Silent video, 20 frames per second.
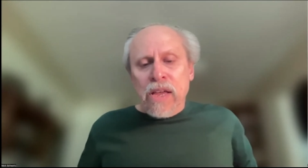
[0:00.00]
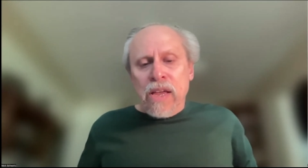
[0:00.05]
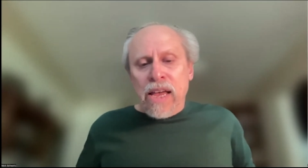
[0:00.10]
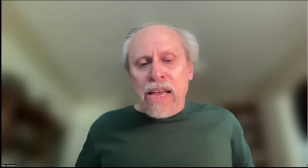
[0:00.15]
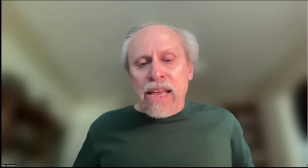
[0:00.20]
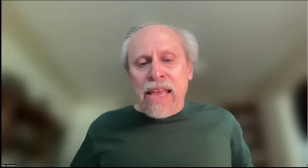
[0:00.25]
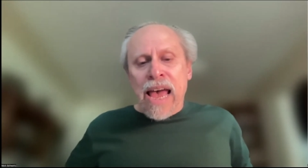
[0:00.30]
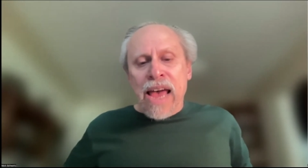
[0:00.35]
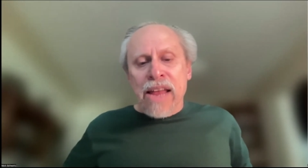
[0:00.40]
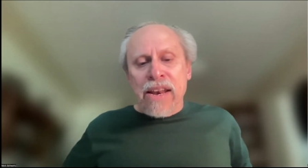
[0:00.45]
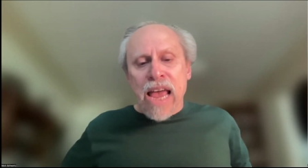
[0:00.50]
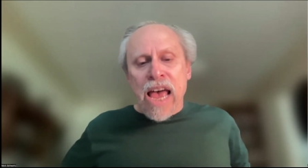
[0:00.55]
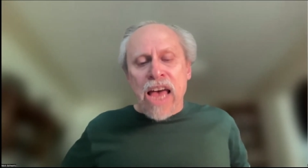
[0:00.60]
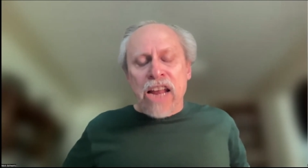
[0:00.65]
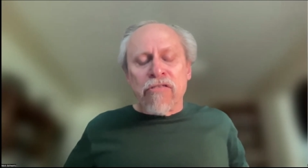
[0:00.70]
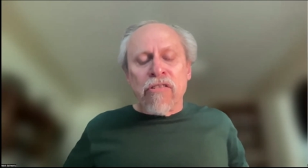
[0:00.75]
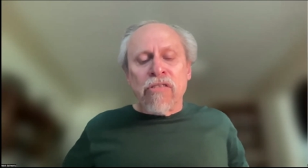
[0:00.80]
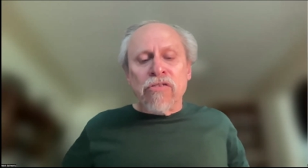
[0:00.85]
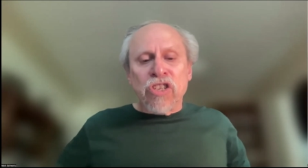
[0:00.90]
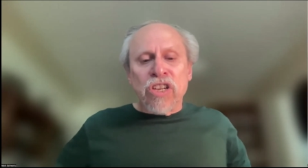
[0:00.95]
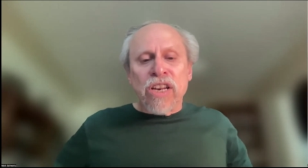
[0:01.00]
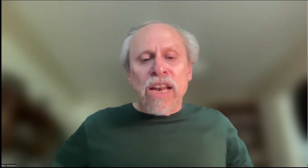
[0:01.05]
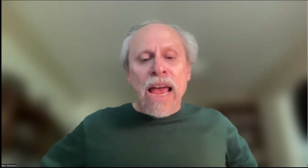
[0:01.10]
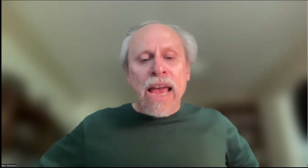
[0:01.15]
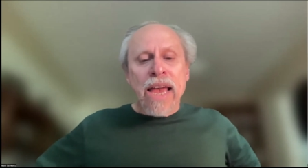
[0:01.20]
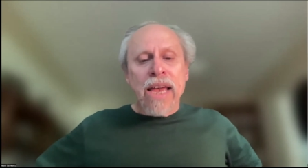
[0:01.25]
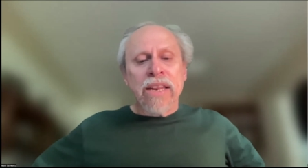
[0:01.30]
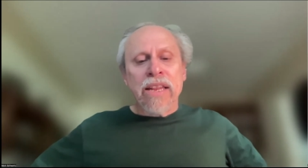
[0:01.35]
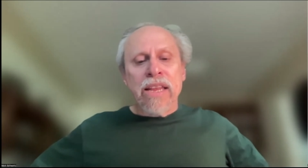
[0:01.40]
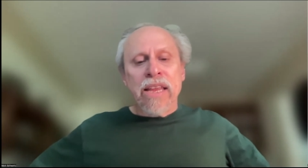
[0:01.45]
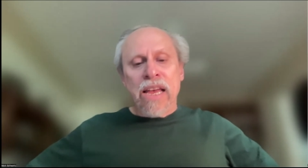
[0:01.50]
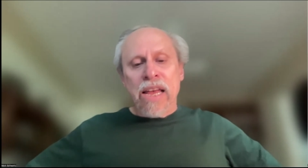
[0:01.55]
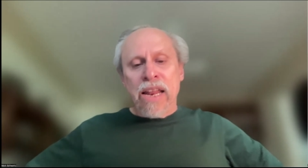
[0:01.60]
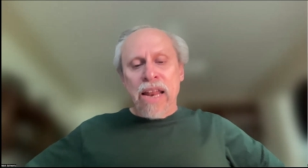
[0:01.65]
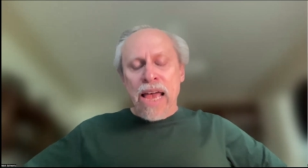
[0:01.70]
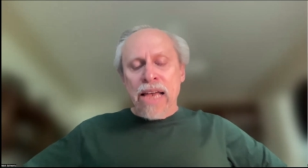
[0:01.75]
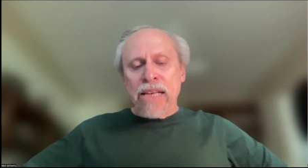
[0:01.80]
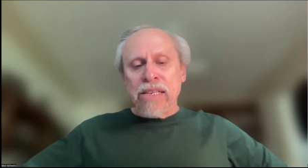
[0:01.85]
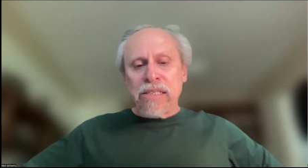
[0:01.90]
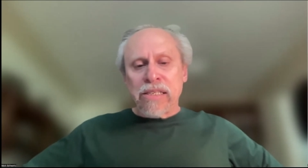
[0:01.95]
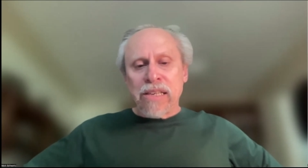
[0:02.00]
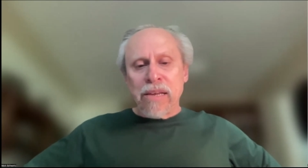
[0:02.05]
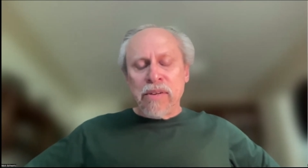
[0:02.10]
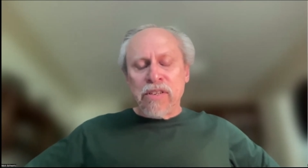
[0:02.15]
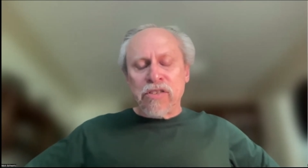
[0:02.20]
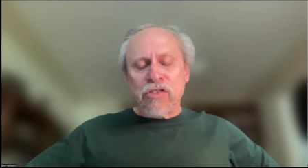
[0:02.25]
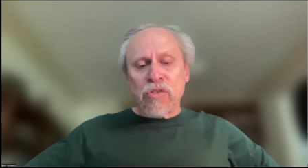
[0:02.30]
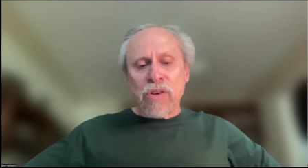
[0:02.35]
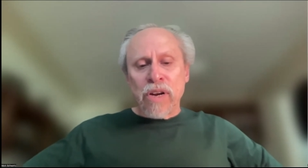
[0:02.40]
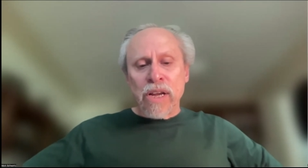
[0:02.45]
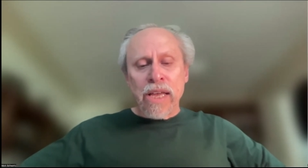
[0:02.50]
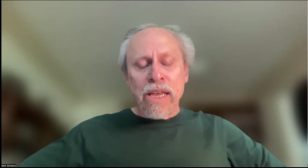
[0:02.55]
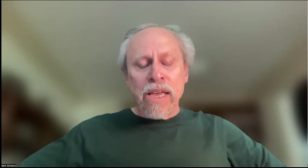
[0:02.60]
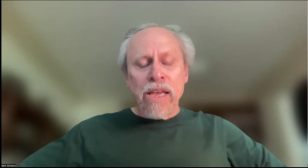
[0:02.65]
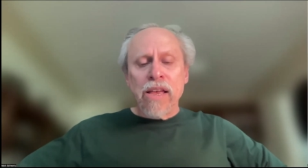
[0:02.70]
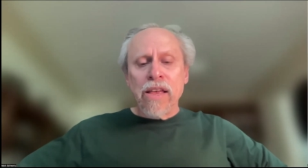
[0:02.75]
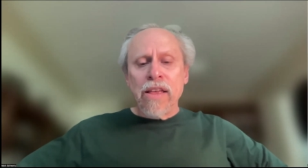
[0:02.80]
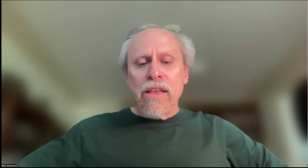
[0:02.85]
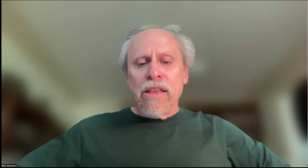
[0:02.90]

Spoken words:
again, heterogeneity and asymmetry.